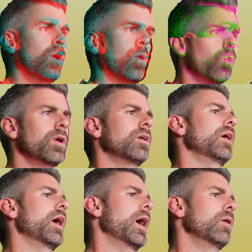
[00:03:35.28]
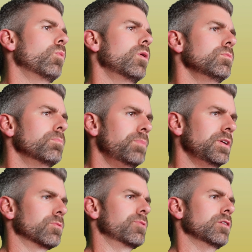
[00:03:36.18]
Well, I won't beat
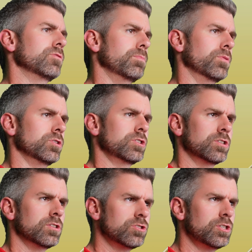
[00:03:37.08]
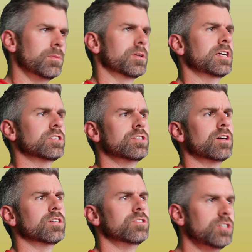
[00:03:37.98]
around the bush. CMON has done
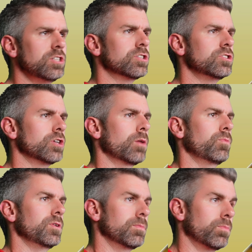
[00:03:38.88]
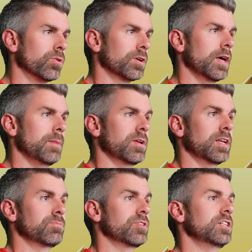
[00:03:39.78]
a decent job with the board game
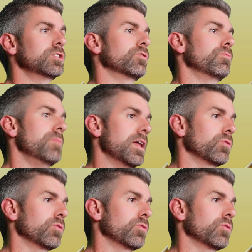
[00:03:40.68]
adaptation of Metal